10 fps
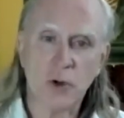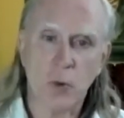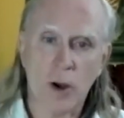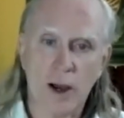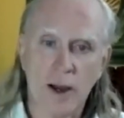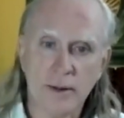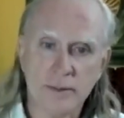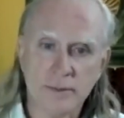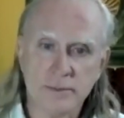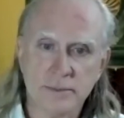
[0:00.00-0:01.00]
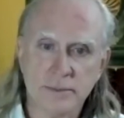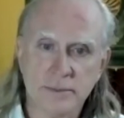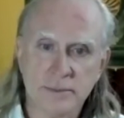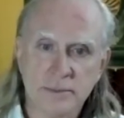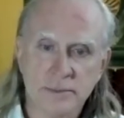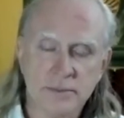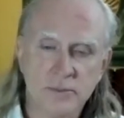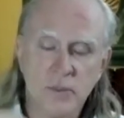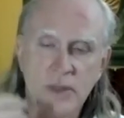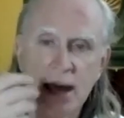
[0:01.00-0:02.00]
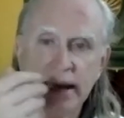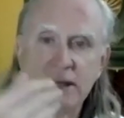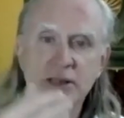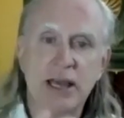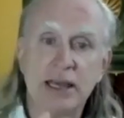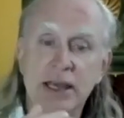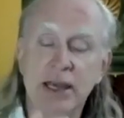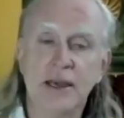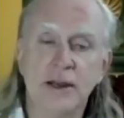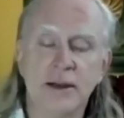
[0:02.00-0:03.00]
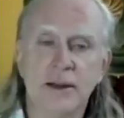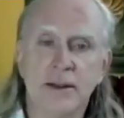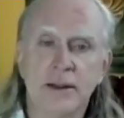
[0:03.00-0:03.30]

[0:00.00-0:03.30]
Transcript: qua, that is a yin